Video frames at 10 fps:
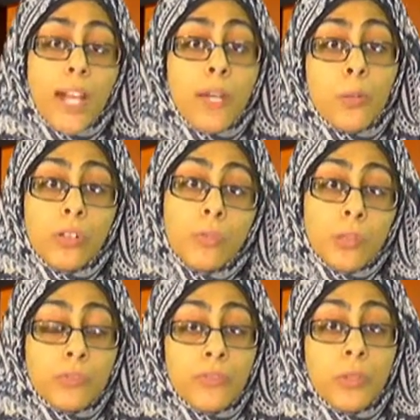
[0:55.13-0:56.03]
I will be
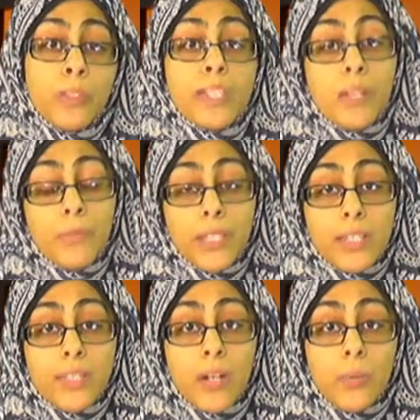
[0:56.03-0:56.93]
reviewing some things
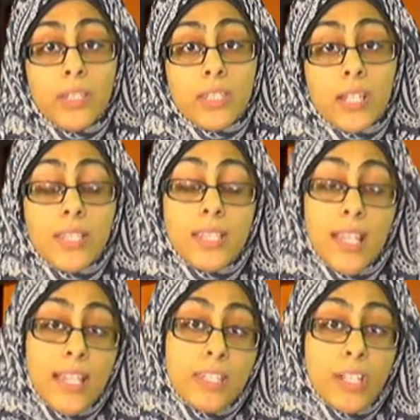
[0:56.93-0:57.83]
that we discussed
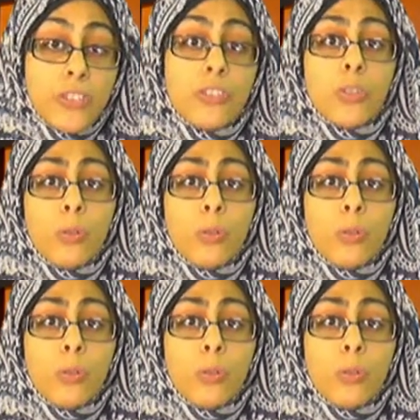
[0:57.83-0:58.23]
last session.